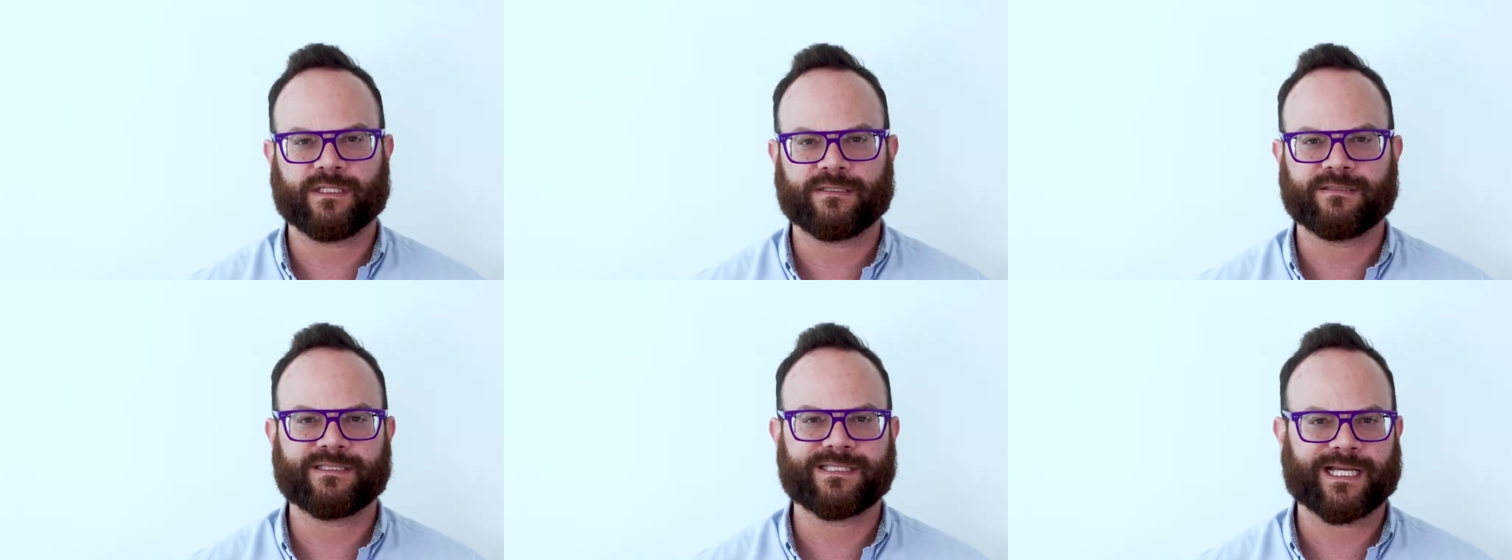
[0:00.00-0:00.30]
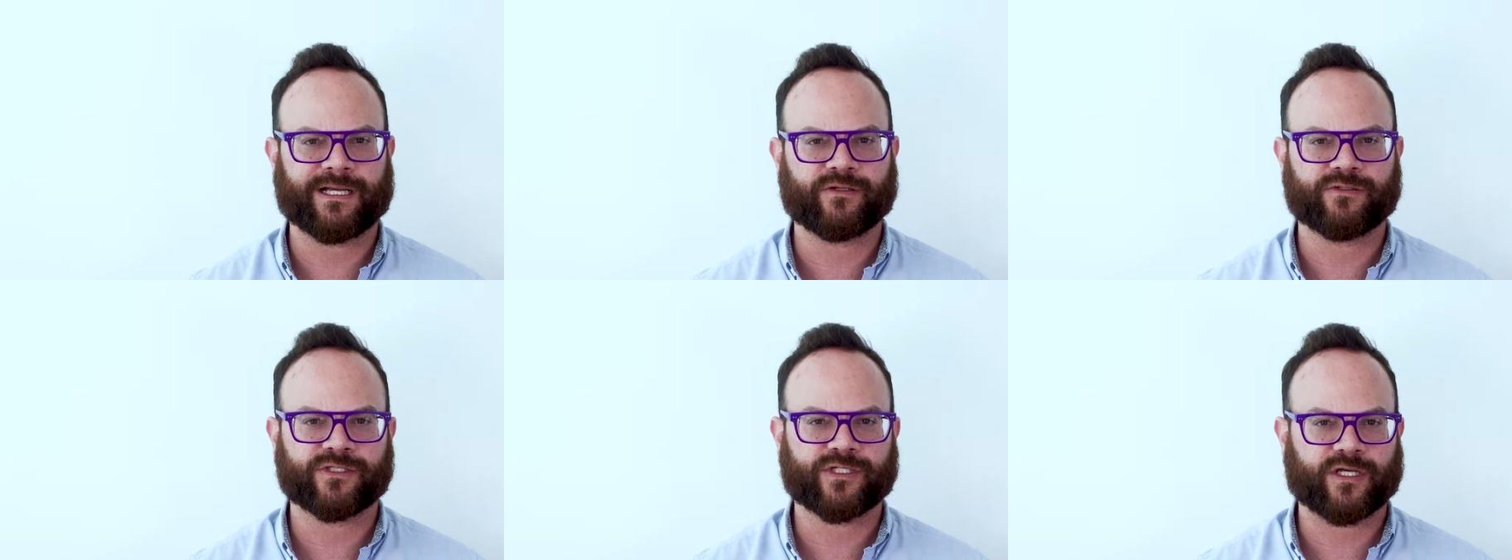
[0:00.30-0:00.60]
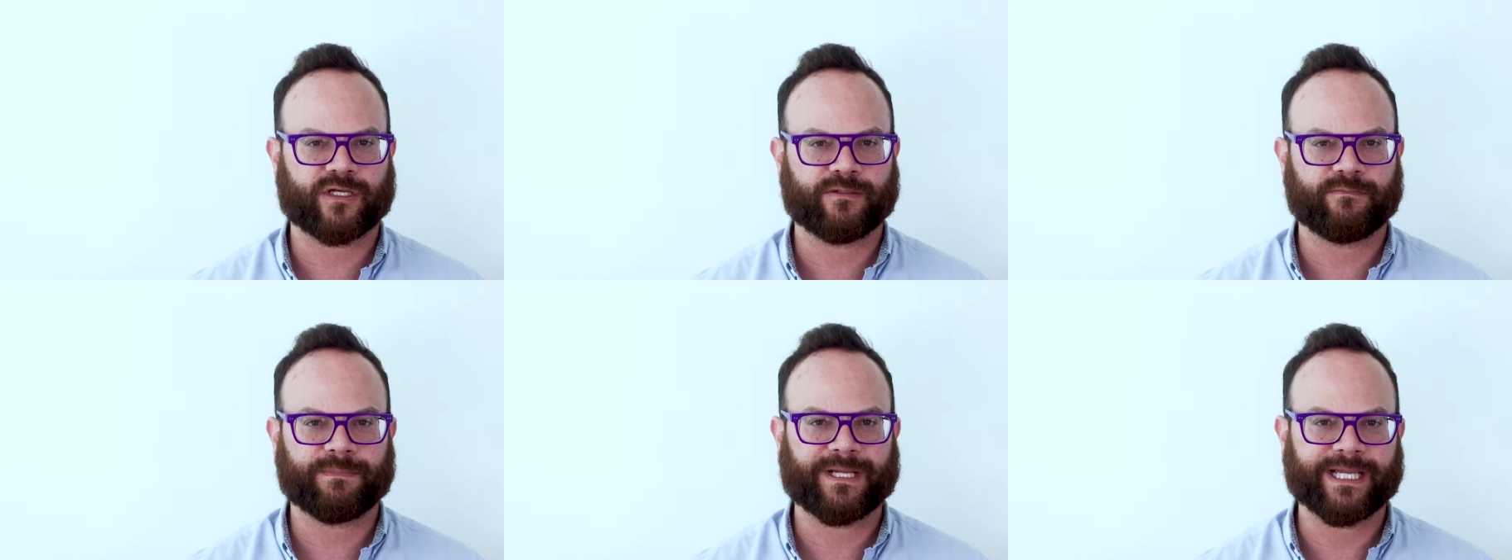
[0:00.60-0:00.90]
in
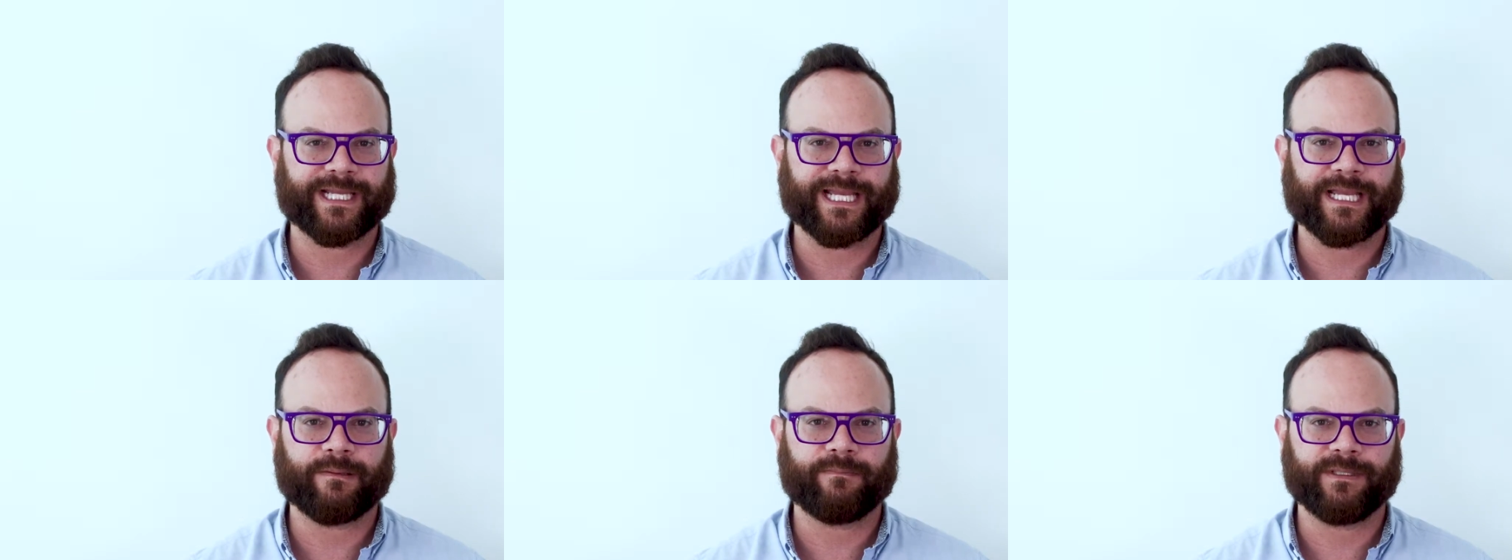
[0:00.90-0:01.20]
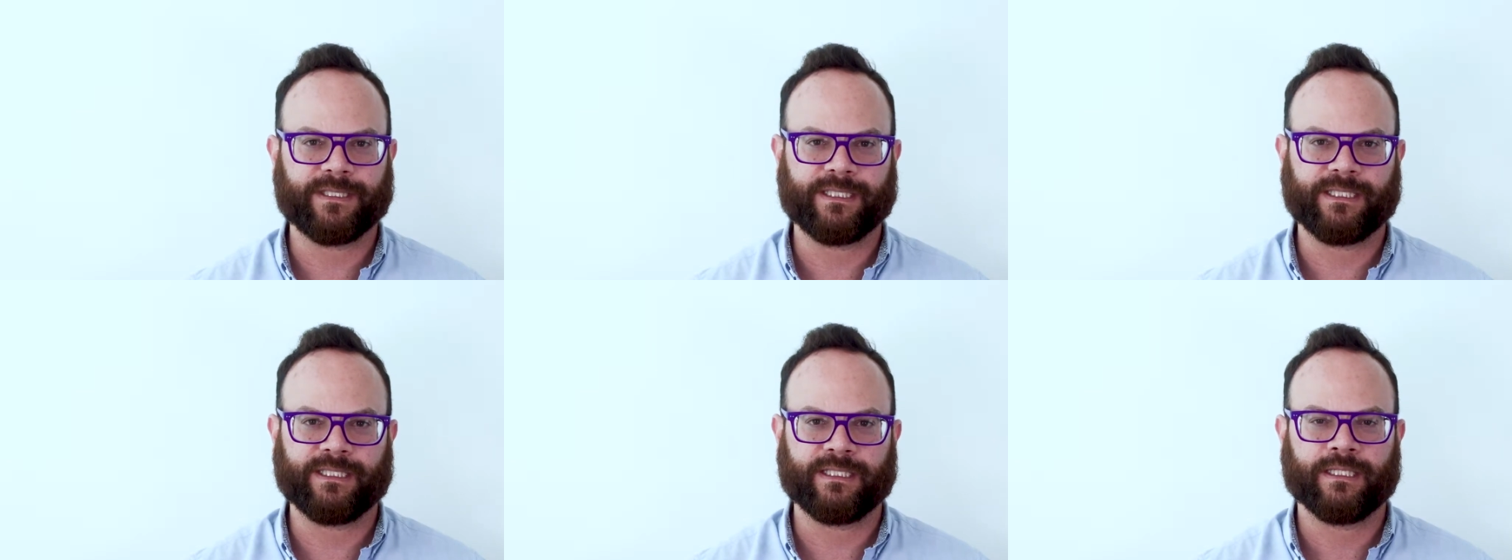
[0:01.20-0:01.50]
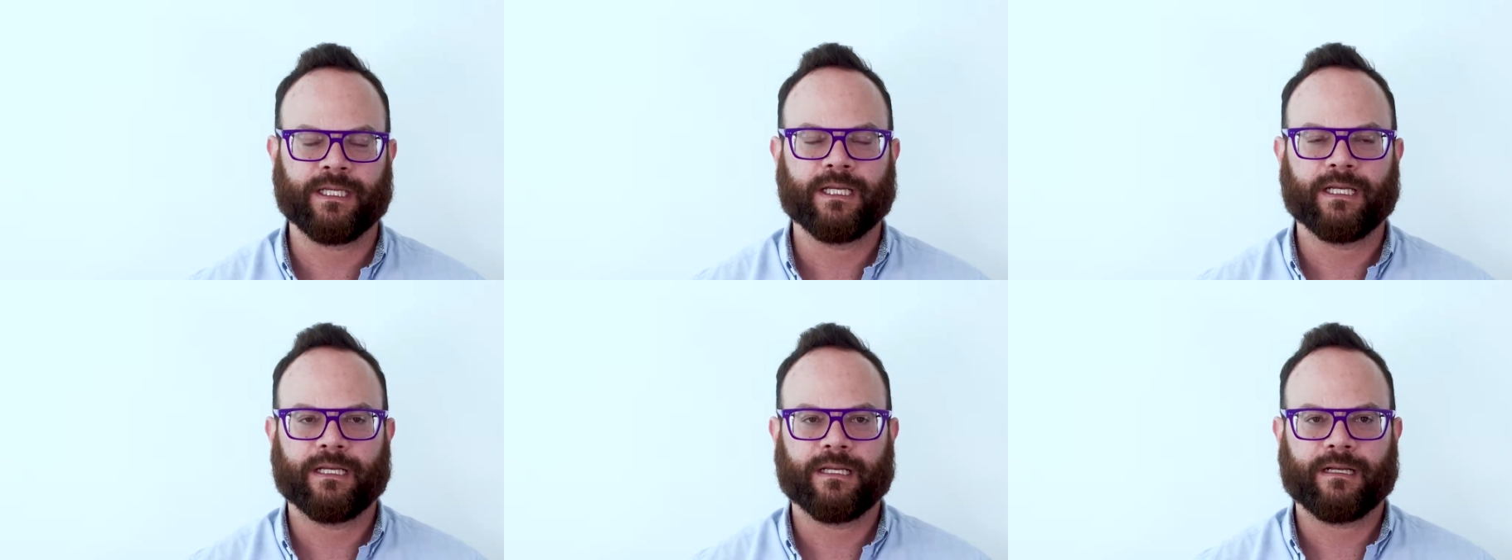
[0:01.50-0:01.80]
downtown Miami.